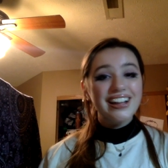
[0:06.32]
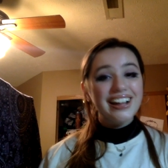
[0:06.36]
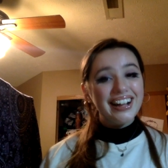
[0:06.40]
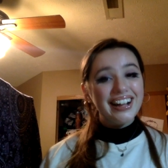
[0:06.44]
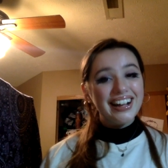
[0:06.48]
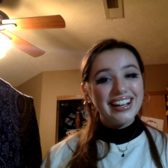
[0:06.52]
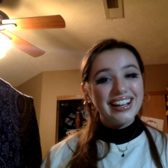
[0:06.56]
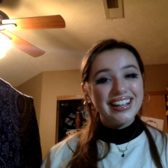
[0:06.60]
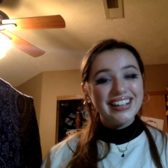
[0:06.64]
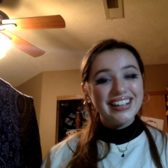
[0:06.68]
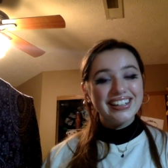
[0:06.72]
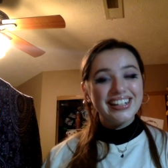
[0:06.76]

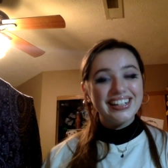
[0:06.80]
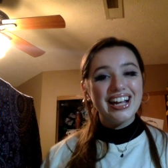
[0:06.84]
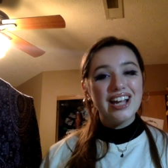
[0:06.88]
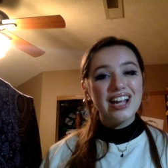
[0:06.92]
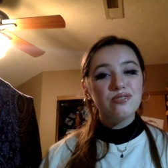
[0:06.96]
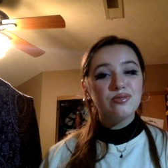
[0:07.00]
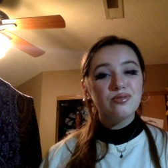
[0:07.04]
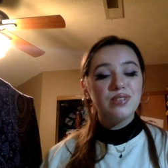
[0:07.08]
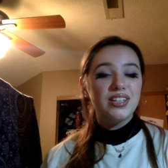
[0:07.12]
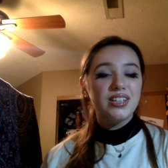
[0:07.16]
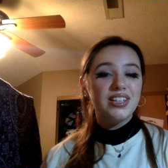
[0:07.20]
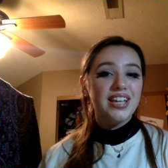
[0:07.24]
Hi,
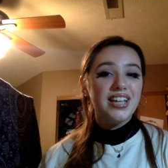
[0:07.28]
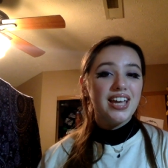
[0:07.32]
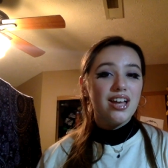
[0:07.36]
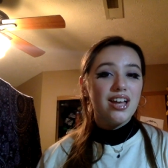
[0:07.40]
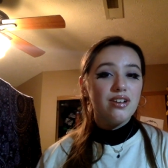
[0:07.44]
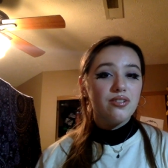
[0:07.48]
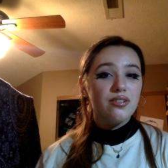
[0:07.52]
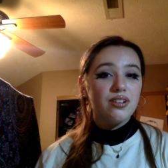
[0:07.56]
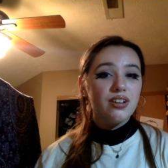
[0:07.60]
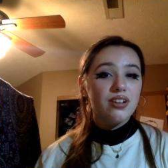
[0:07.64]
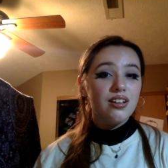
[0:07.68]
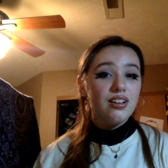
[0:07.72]
I'm Lily
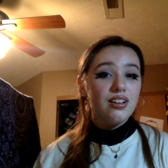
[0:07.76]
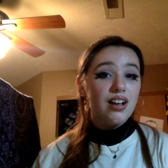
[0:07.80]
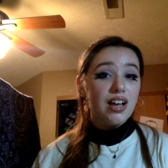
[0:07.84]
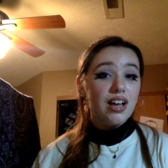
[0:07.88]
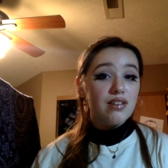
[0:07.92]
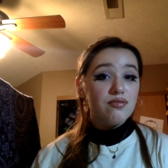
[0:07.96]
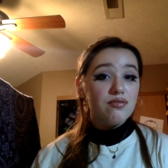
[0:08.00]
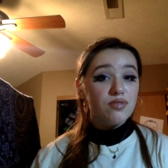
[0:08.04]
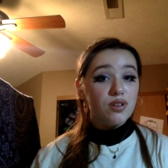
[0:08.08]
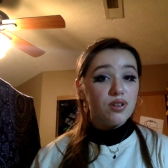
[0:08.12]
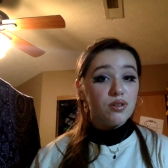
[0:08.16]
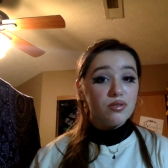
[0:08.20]
Henry.
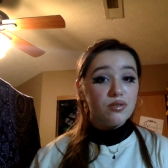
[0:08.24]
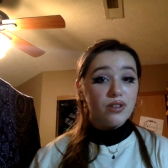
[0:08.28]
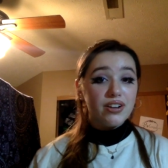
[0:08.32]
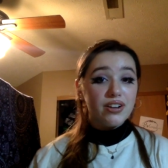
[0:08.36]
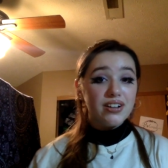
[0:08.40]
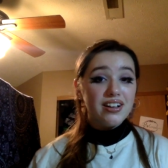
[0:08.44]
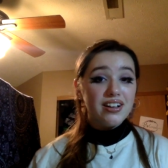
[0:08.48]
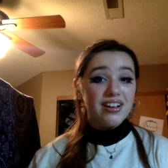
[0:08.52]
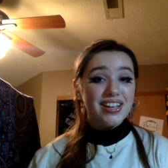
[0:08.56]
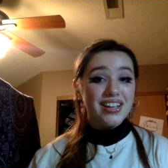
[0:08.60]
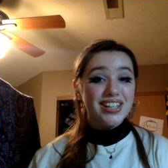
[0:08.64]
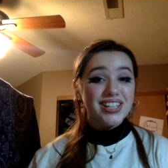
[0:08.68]
I'm from
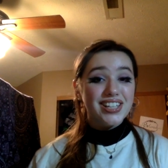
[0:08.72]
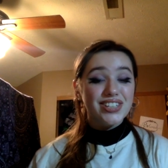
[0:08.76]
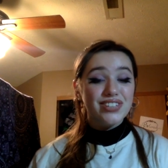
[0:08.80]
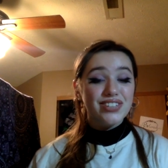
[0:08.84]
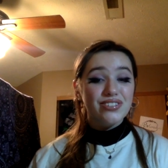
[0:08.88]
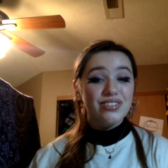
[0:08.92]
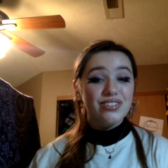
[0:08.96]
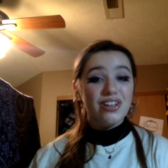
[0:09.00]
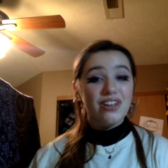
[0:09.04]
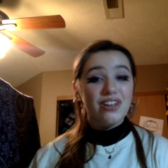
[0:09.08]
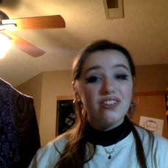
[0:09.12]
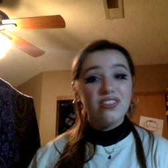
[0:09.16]
Gretna High
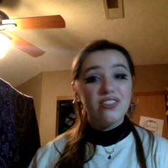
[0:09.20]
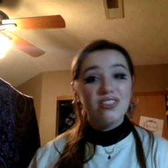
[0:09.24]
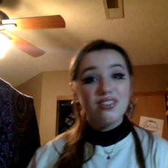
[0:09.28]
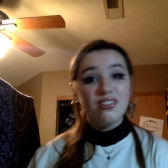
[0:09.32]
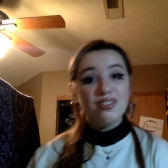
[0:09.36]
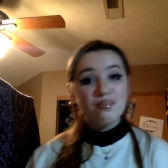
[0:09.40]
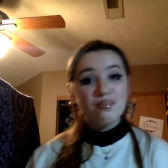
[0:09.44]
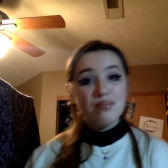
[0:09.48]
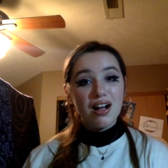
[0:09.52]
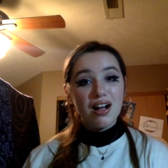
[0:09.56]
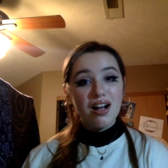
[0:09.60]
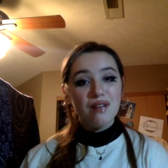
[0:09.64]
School, louder
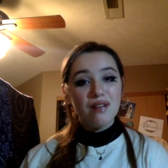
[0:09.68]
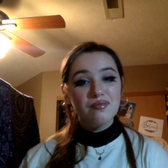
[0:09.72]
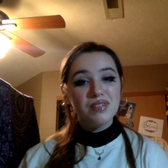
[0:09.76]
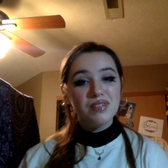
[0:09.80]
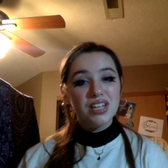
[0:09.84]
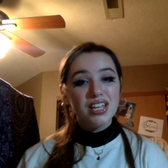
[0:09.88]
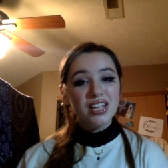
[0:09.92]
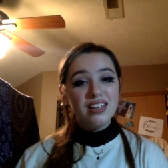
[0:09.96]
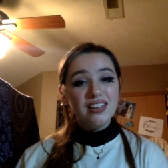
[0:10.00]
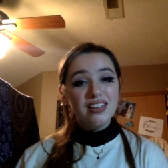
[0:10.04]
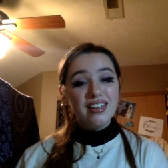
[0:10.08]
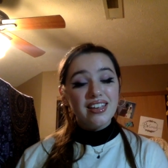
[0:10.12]
than a bomb,
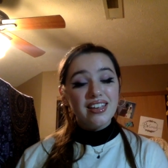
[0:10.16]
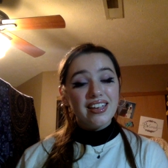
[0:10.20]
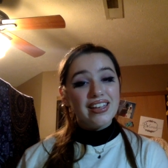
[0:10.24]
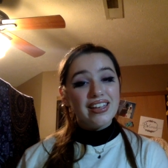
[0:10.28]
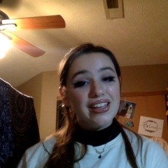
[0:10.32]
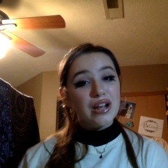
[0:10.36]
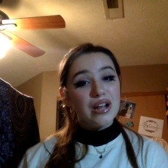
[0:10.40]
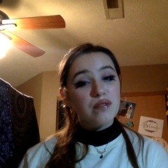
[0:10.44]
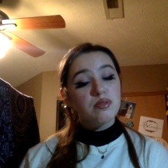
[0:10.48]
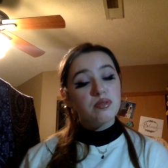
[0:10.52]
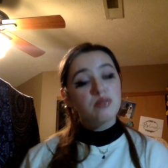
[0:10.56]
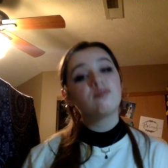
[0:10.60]

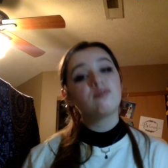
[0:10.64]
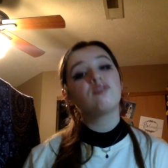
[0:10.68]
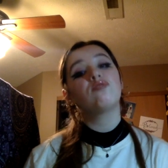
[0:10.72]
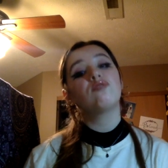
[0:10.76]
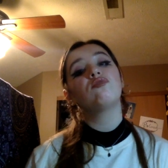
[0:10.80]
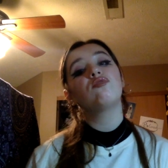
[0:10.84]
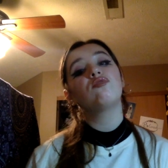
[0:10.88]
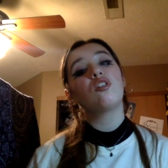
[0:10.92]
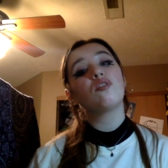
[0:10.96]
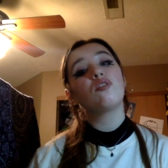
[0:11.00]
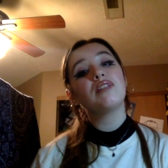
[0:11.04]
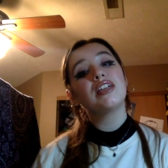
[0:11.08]
and I'll be
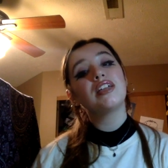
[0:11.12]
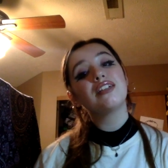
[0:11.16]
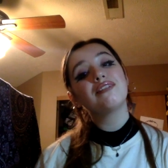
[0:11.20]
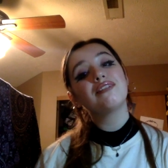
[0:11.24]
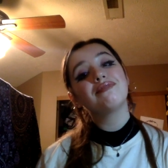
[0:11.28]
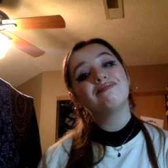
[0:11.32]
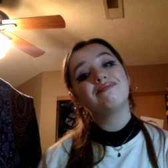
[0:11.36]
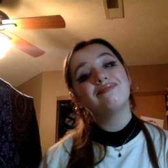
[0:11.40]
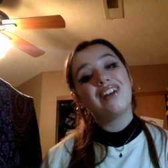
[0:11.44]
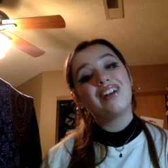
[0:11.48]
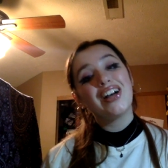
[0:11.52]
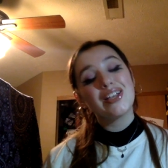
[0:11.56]
performing
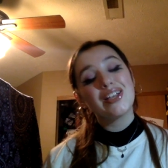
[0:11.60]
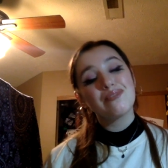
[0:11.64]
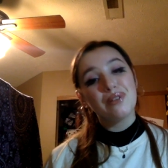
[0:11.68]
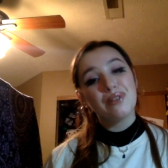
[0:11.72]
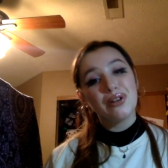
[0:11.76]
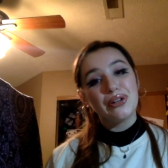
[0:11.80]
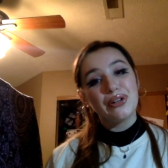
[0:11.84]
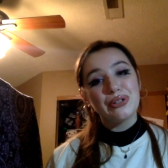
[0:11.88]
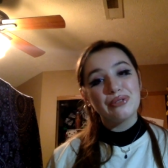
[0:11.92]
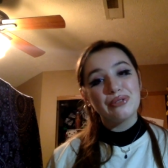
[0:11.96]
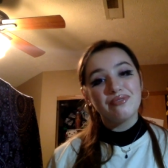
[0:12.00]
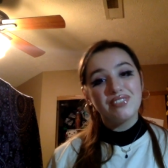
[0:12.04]
my
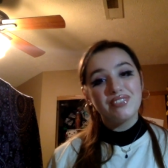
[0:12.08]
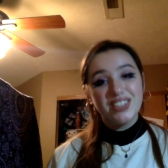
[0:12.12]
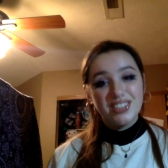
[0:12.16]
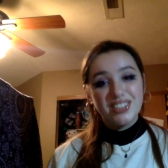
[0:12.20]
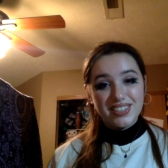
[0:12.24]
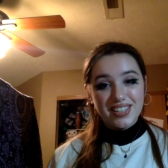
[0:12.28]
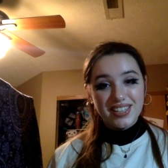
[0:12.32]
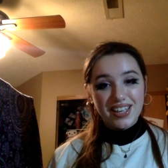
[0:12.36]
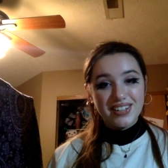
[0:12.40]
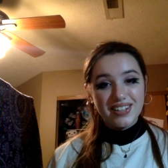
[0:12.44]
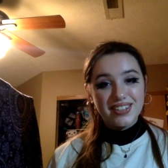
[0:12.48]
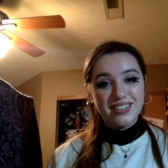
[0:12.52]
poem,
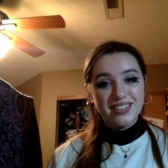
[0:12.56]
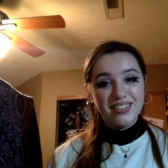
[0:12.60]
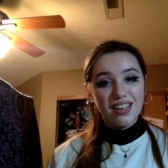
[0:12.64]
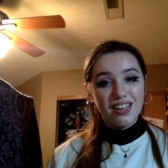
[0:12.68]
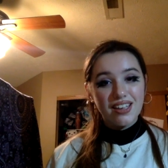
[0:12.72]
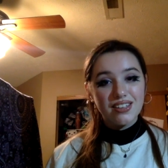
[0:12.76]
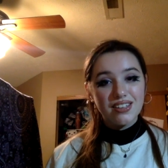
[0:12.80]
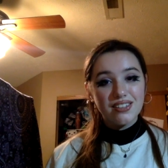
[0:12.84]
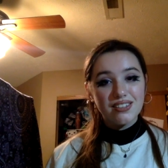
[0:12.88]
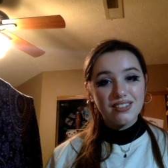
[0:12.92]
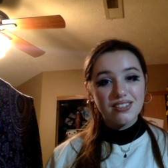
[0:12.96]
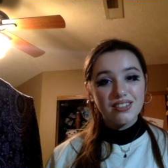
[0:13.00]

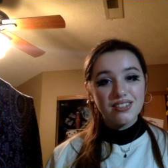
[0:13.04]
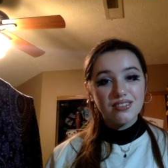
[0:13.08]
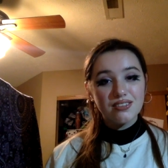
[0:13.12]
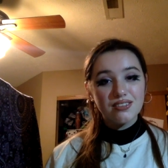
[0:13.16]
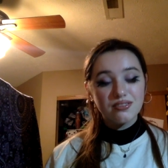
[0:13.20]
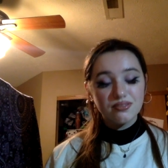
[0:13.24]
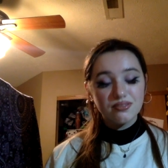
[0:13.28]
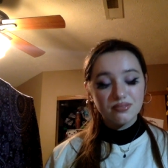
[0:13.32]
Dandelions.